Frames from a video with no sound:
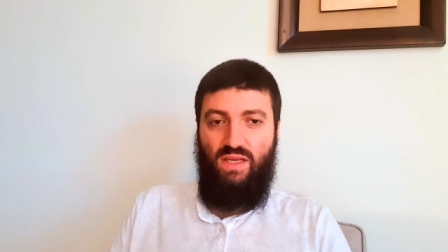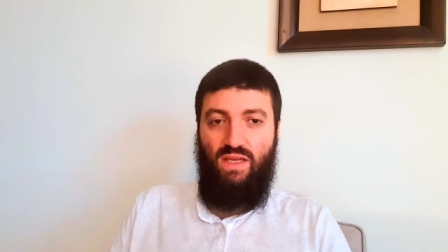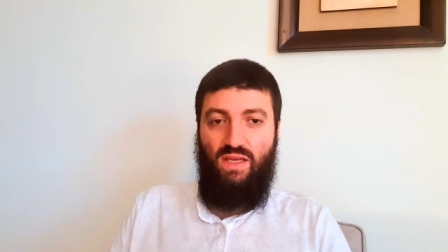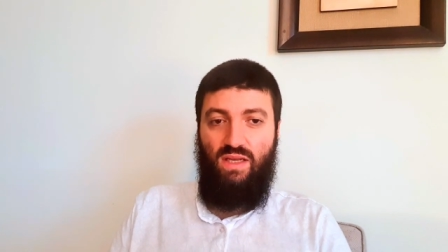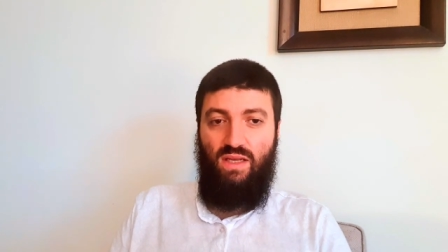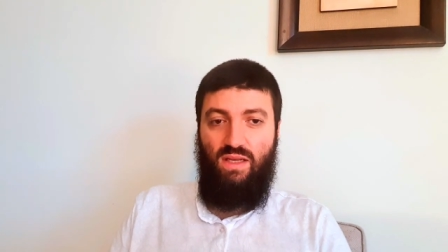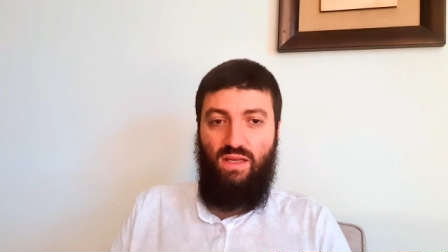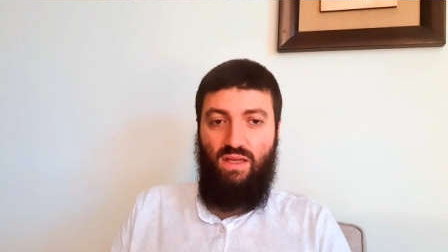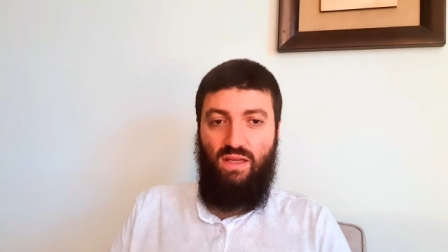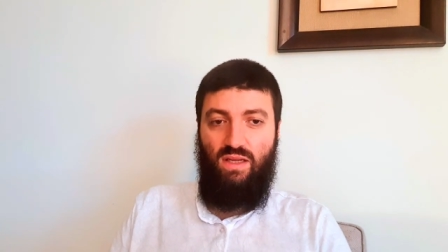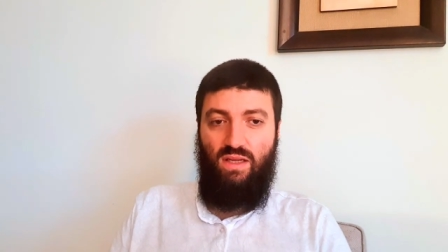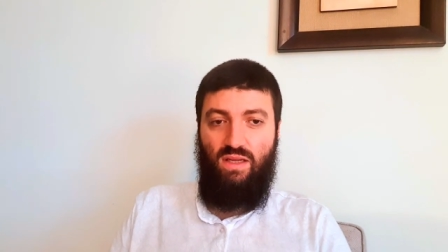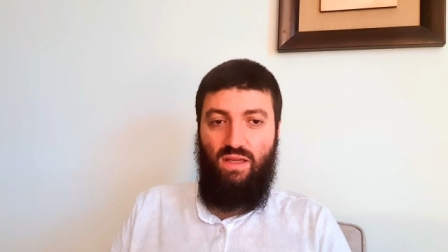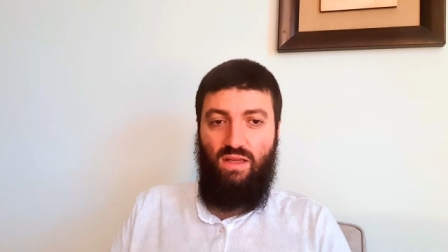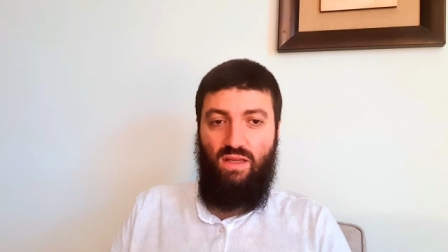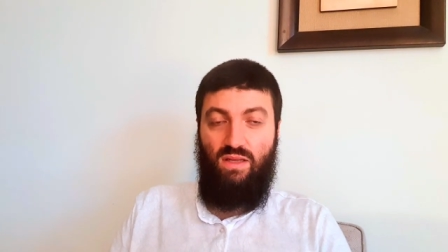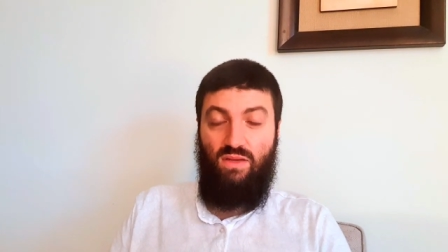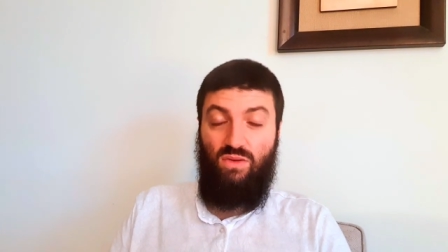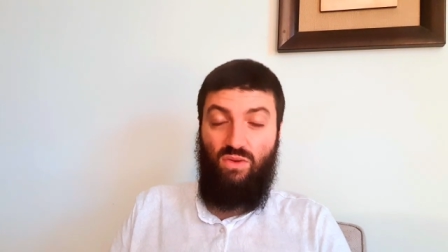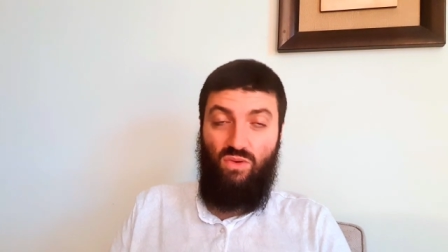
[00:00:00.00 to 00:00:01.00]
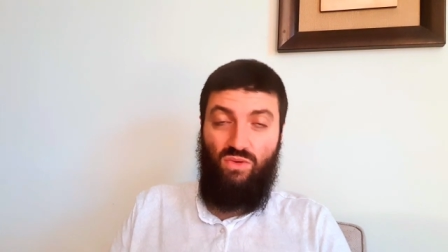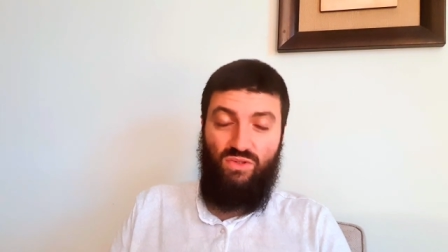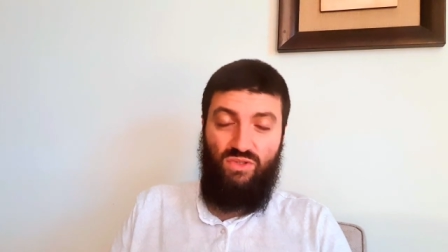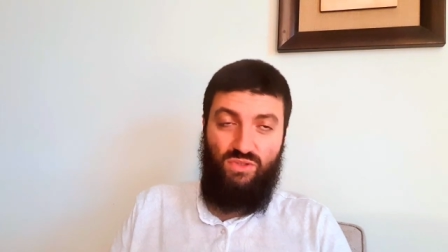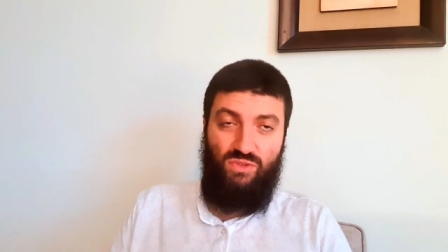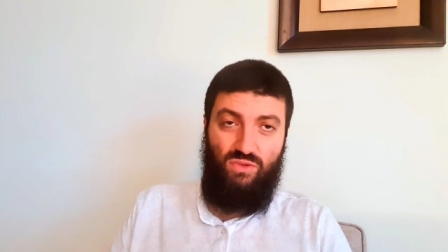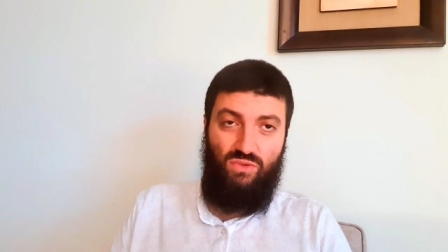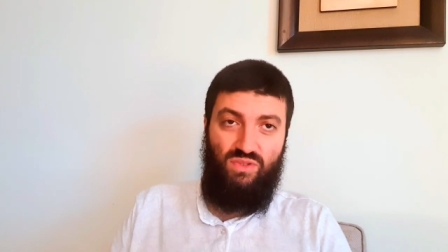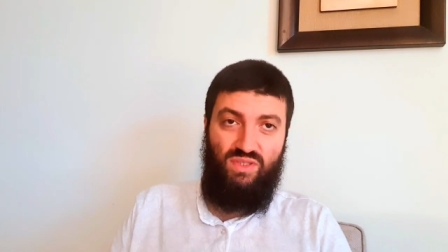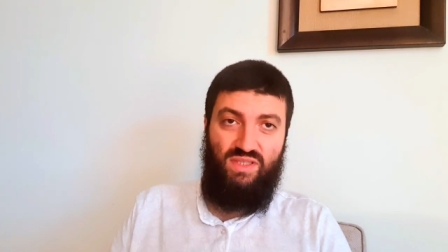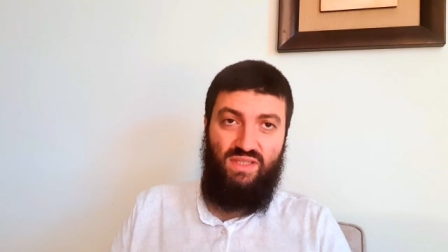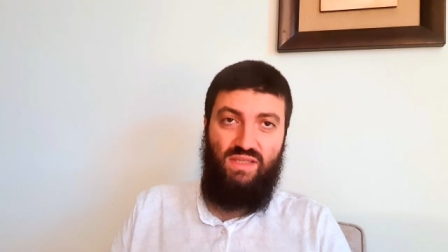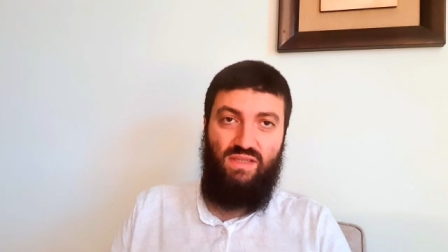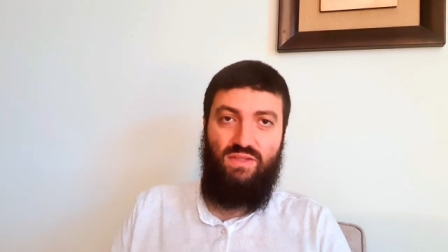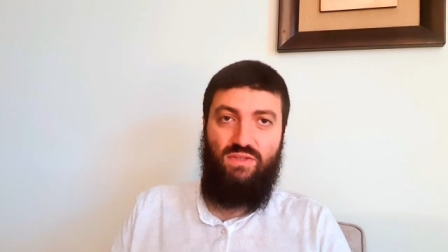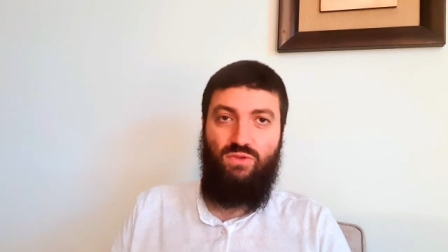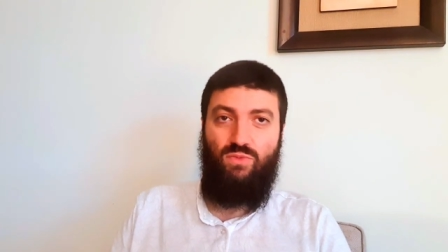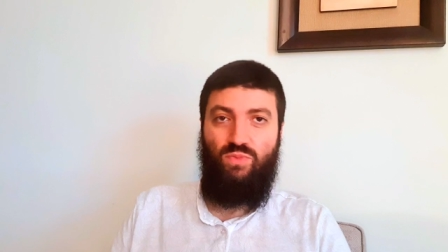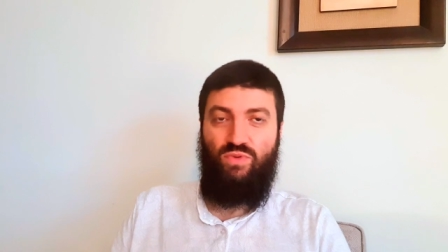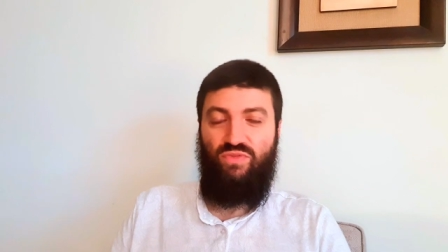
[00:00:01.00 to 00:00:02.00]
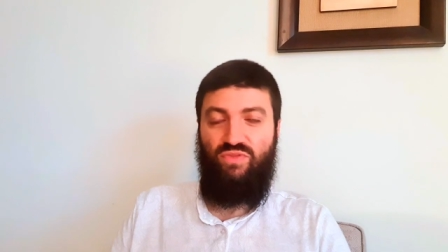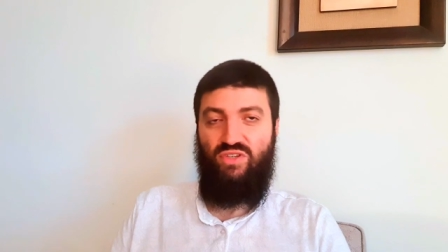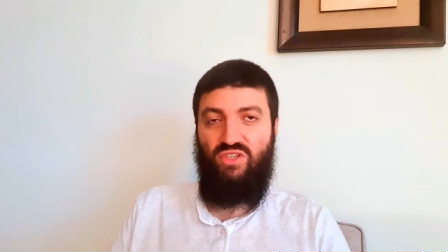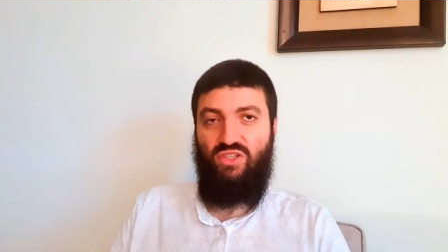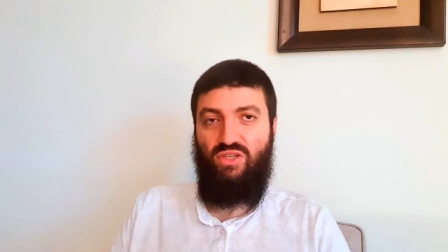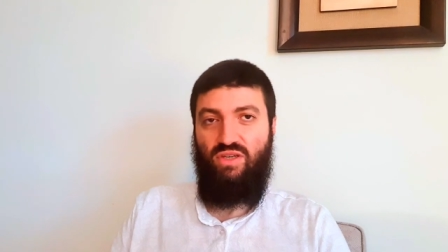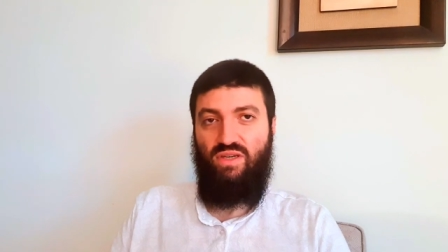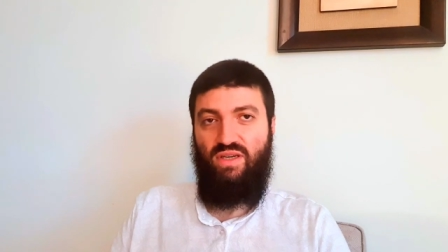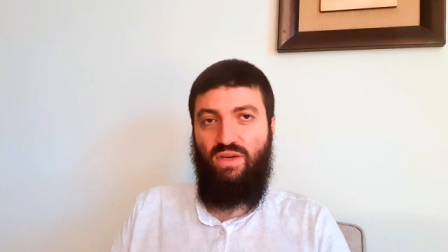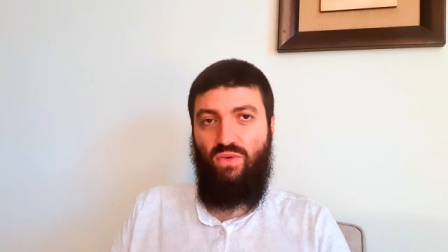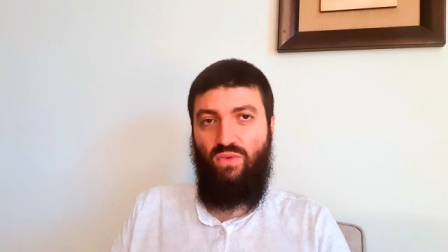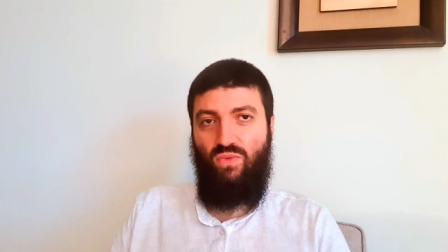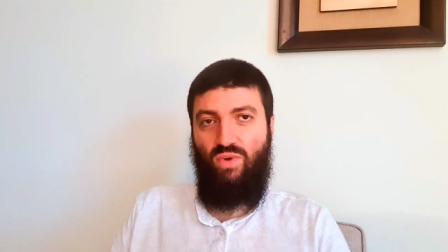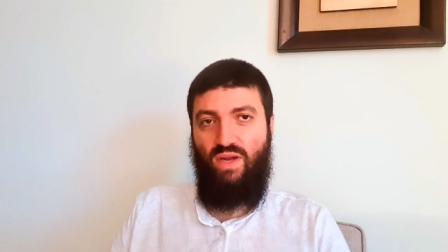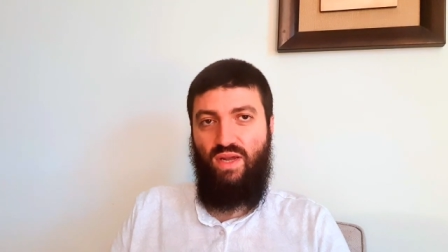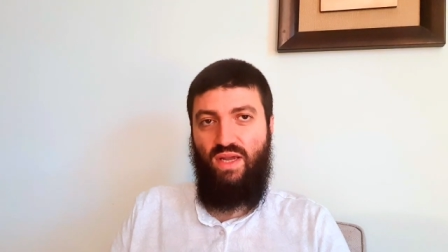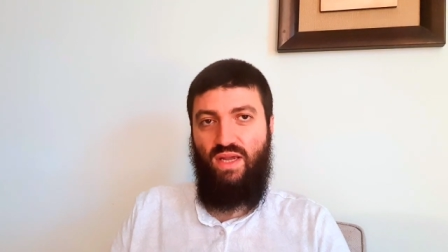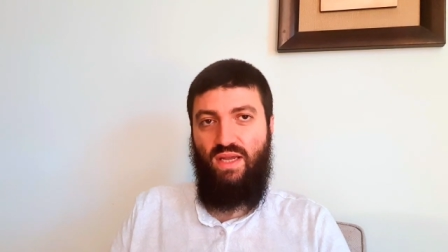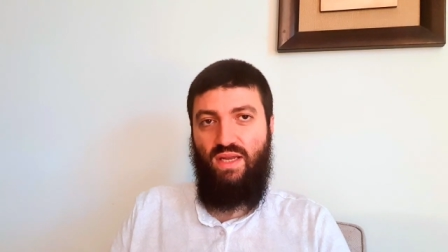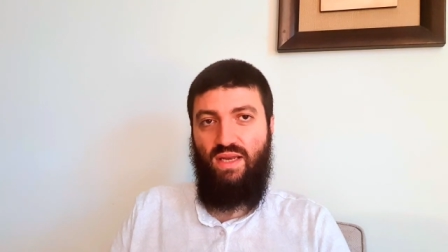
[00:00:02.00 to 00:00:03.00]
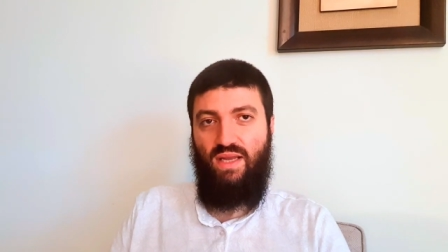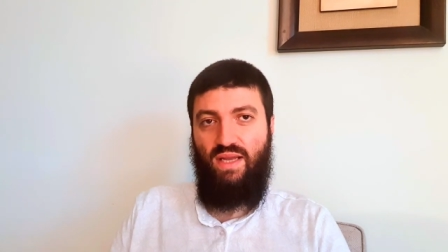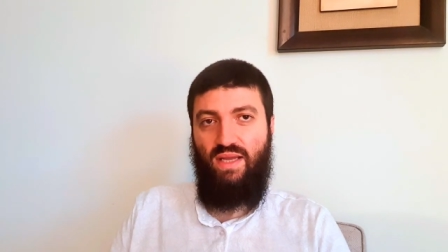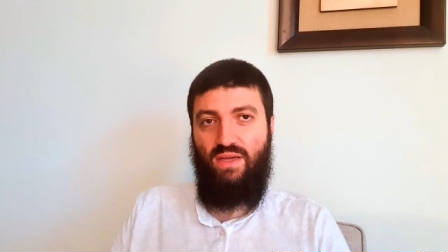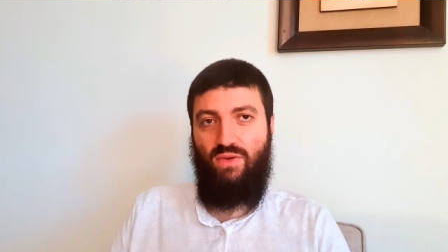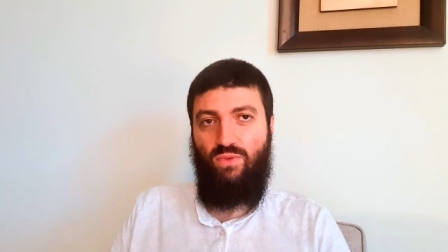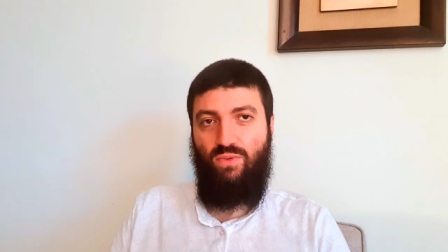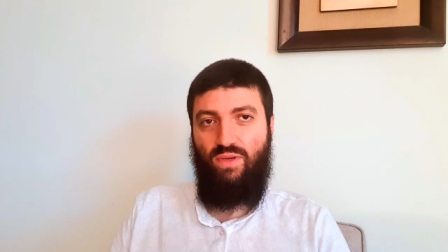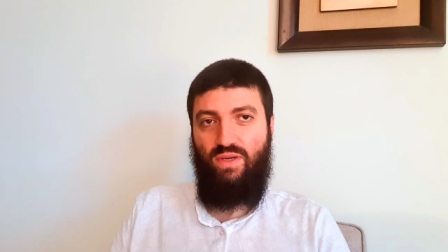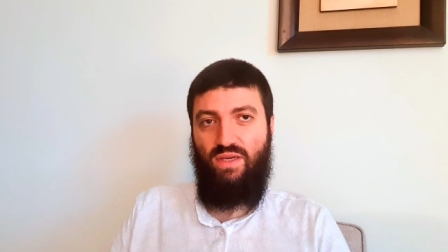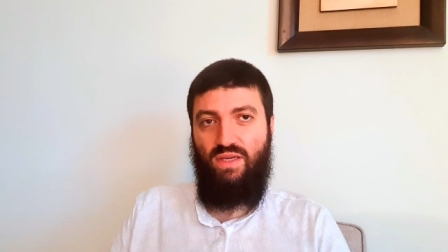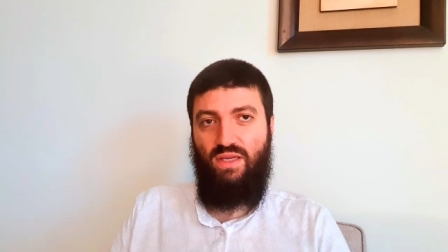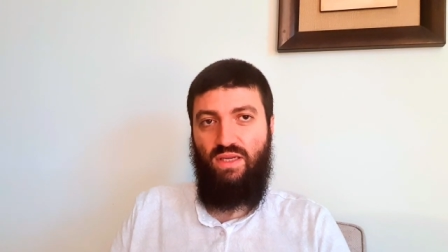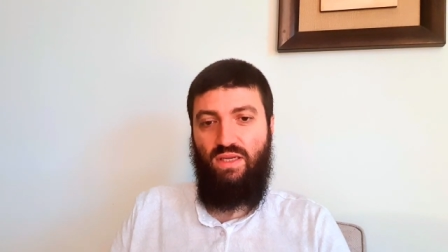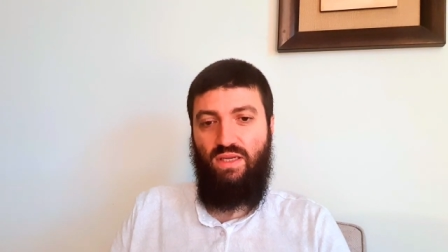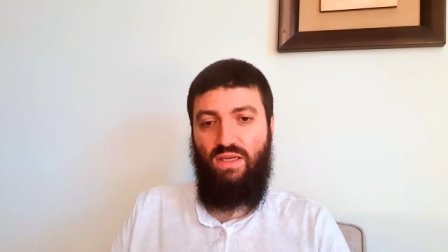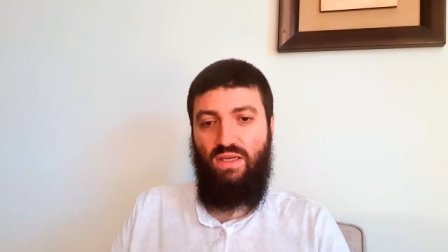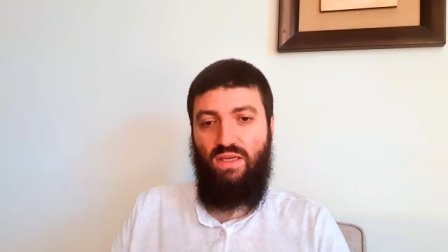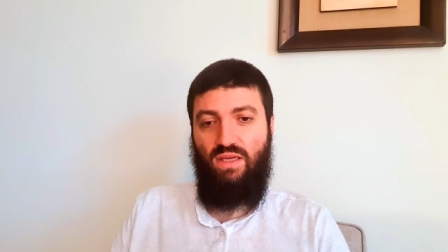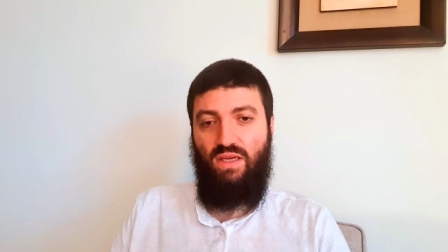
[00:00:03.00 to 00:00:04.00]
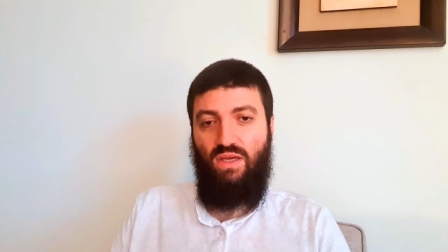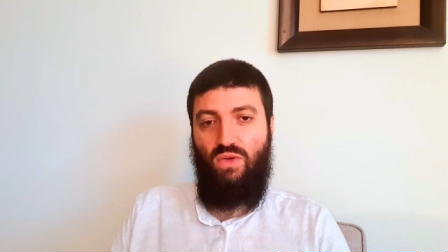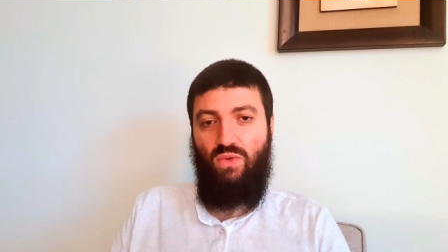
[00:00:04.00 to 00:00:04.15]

uh, and also still superficial in a way like when he